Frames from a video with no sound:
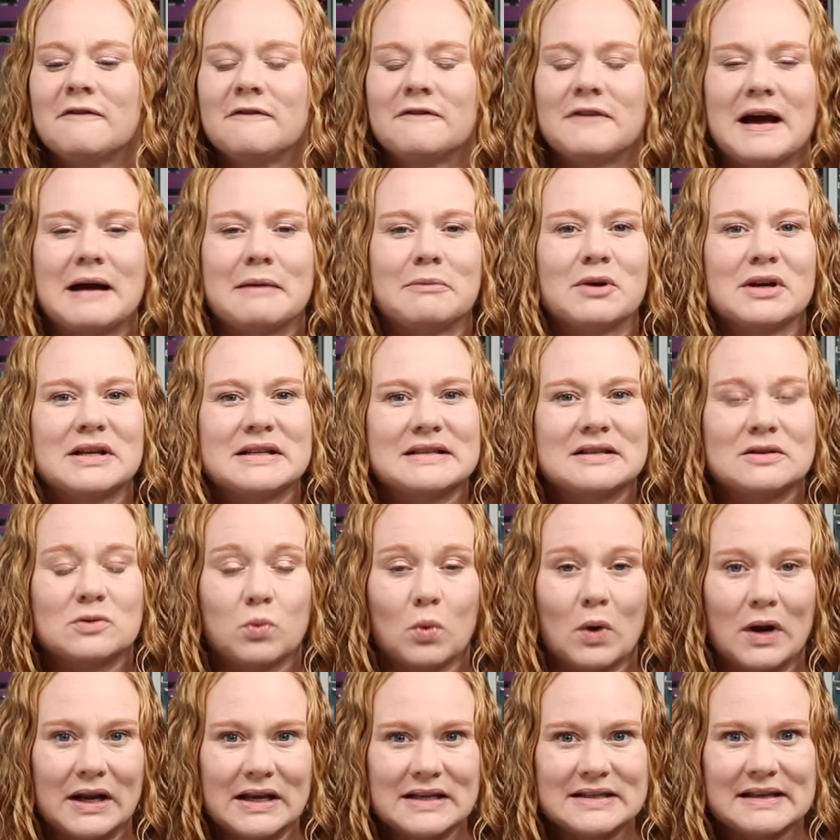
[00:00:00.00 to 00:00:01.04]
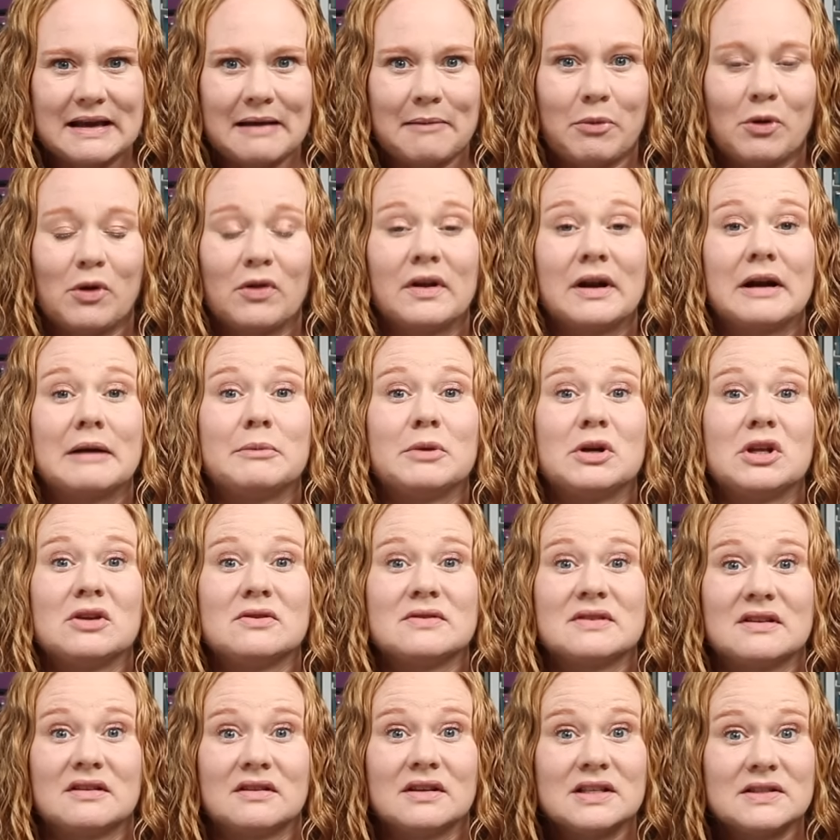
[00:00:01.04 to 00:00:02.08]
Fabrics is one example that I'm gonna
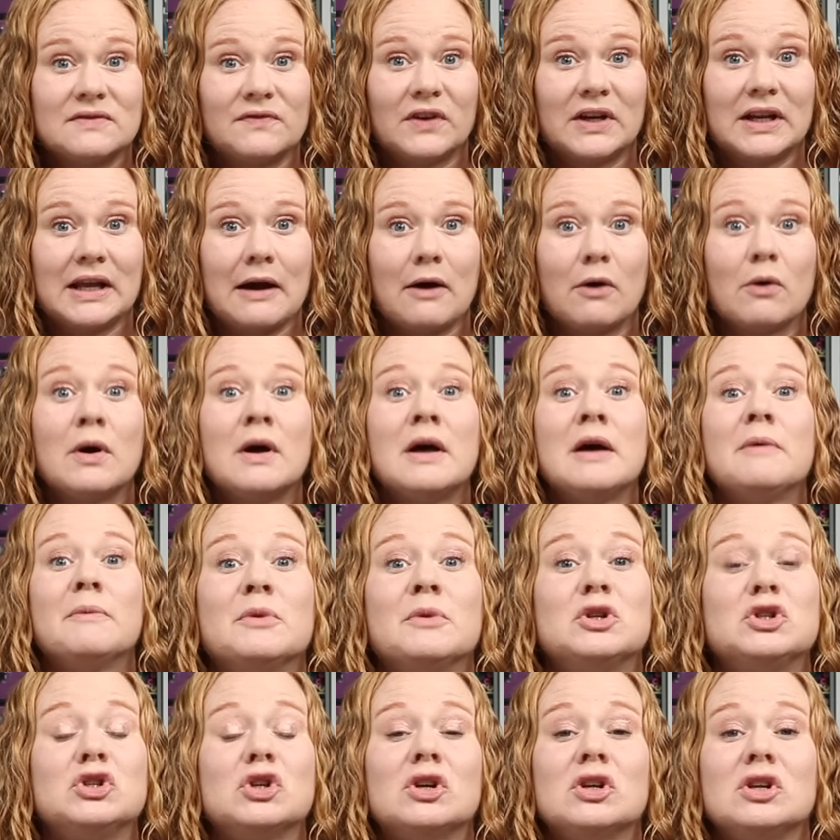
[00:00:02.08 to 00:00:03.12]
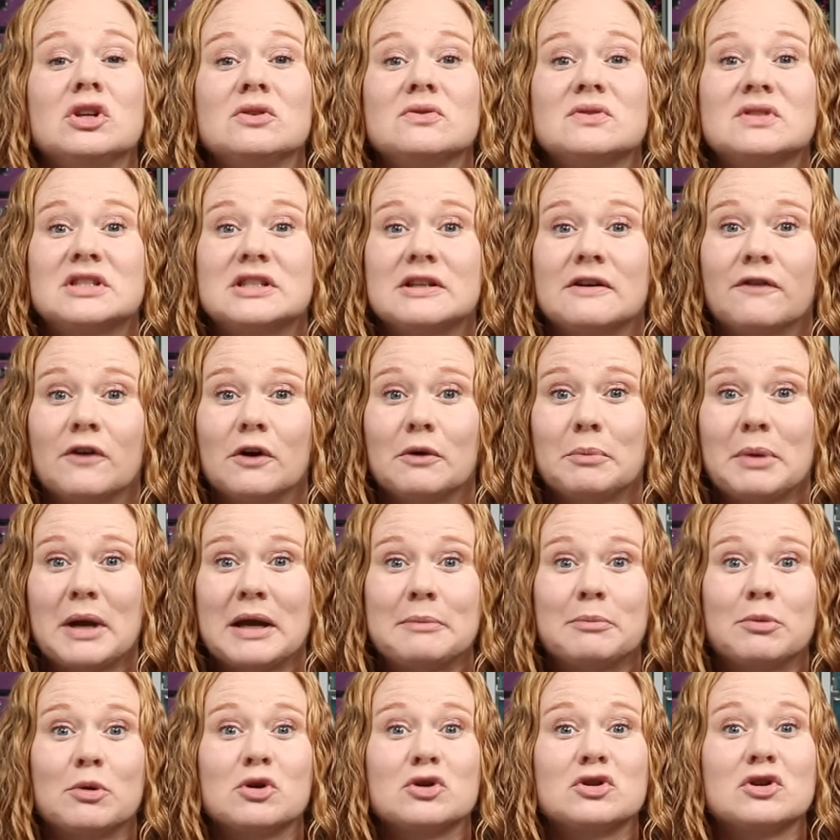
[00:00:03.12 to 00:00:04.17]
use in this video, you can use different
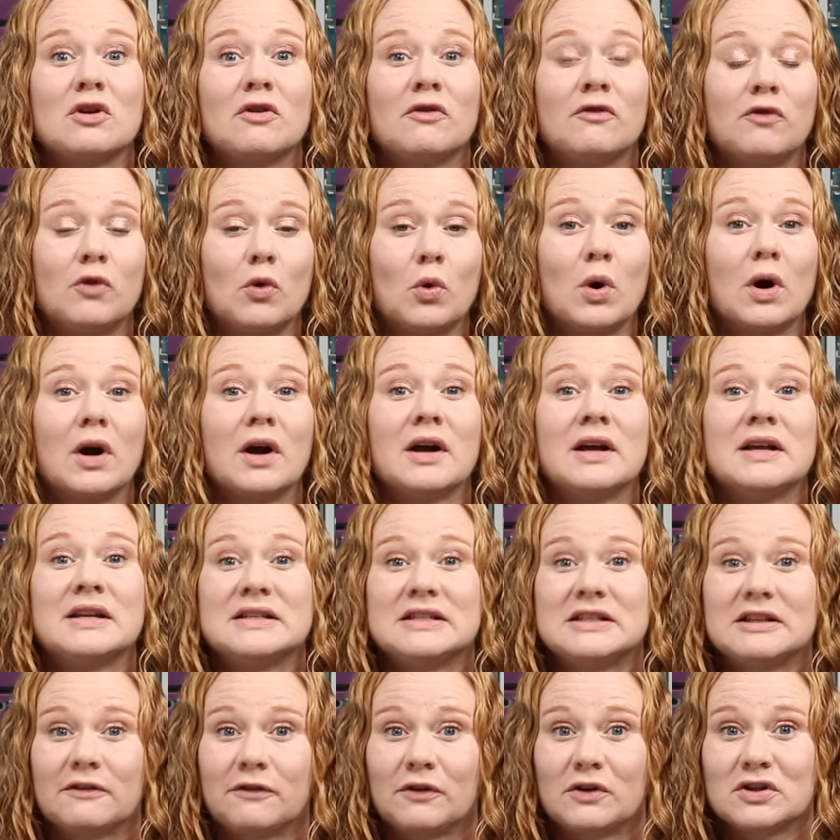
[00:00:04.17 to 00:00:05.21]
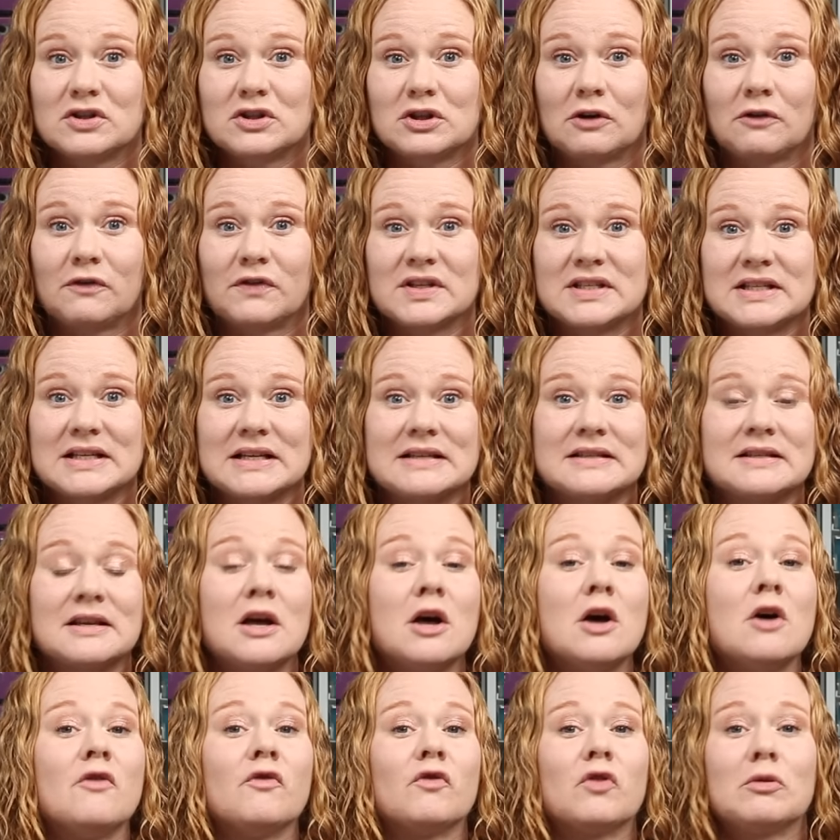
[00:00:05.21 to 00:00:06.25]
papers for different surfaces,
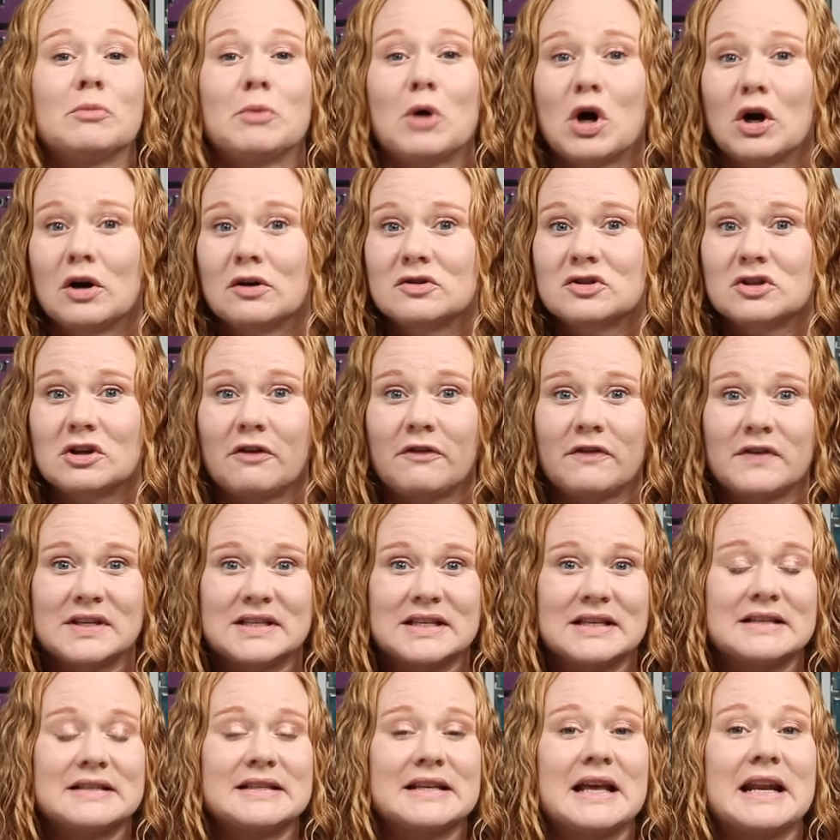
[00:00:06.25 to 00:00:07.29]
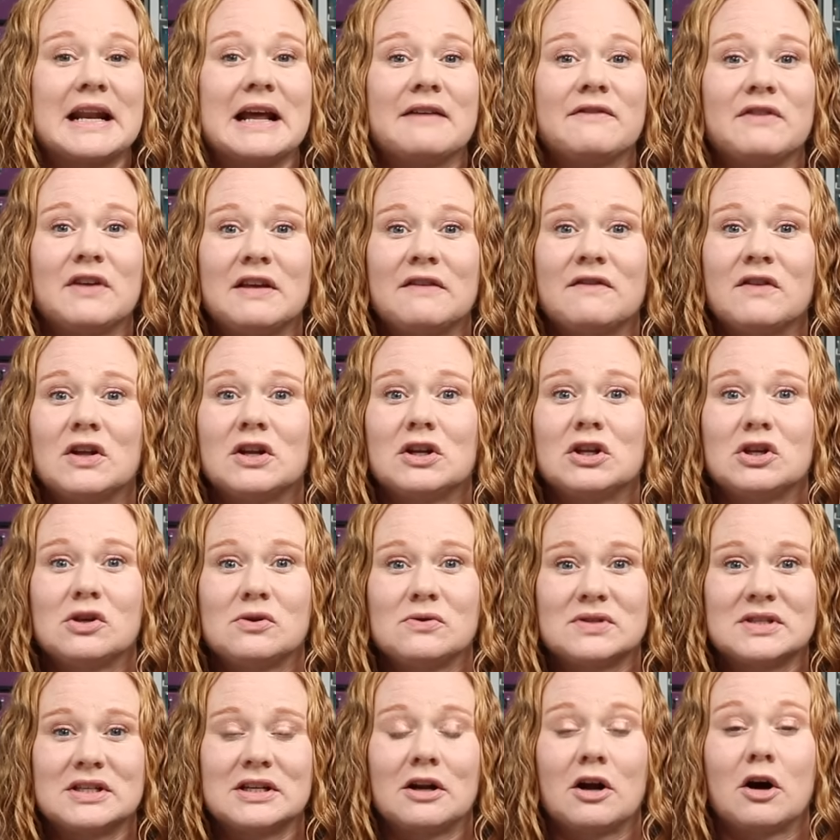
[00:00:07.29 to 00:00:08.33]
from hard surfaces, and I've even
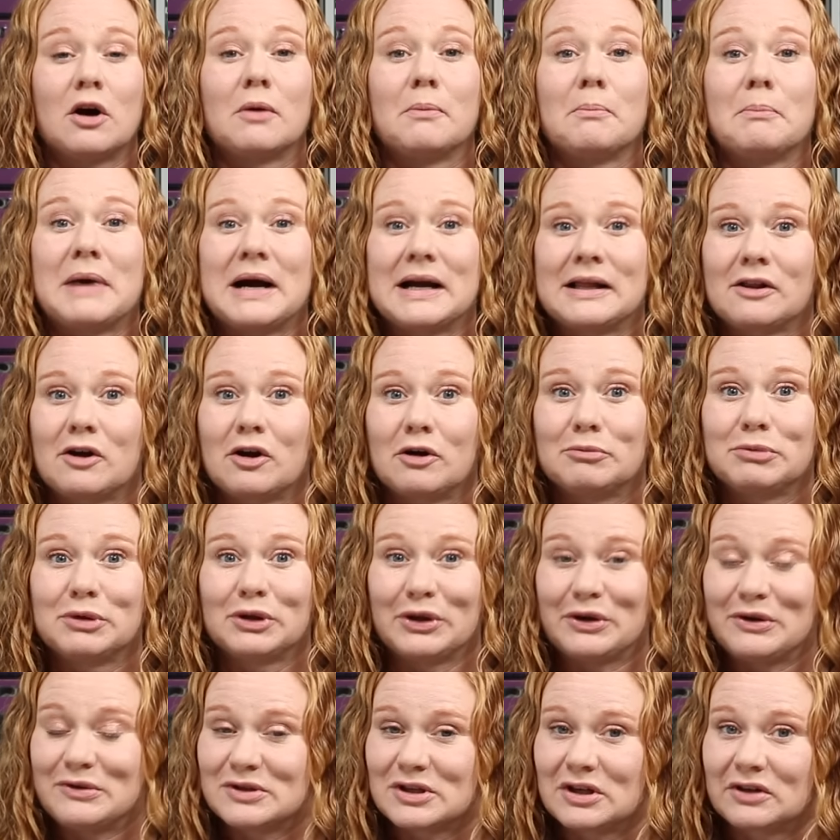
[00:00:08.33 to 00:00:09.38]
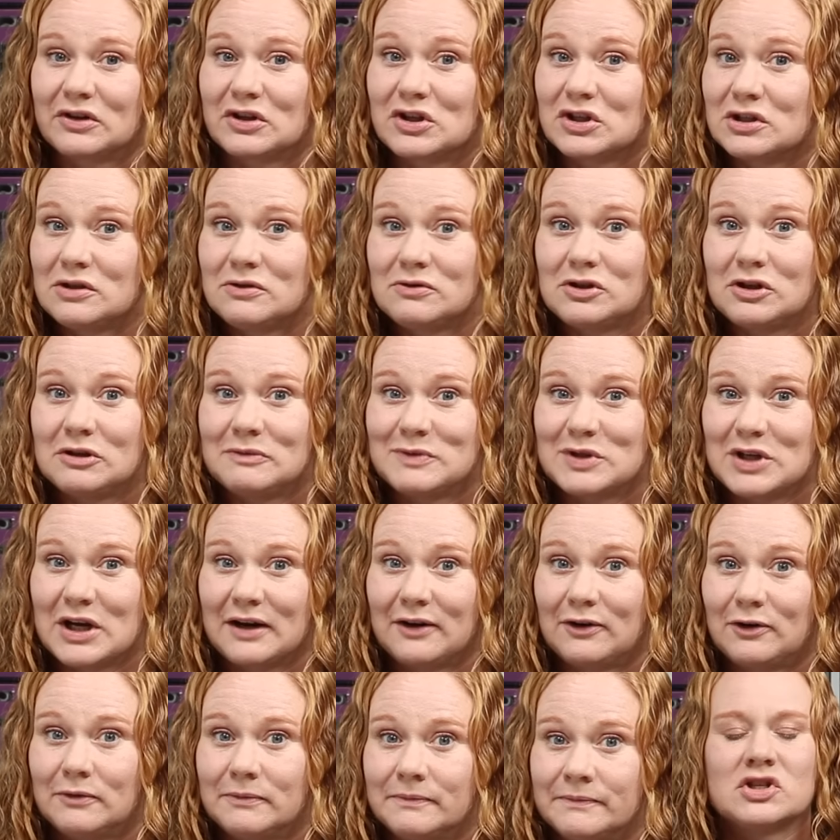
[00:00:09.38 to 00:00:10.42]
used it on Mylar balloons on this YouTube
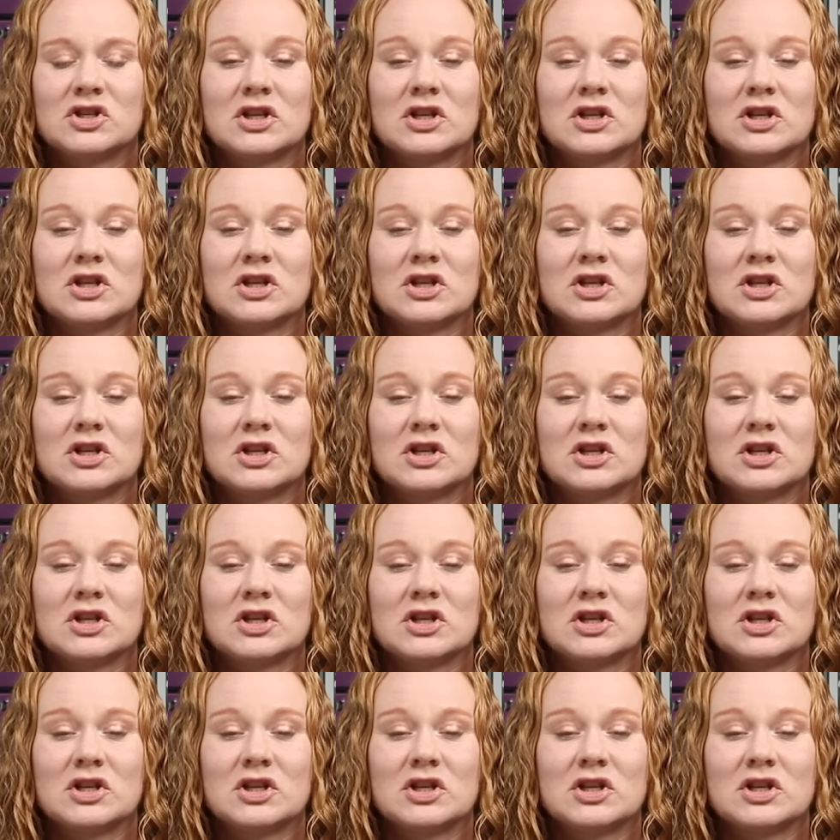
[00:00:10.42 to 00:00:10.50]
channel.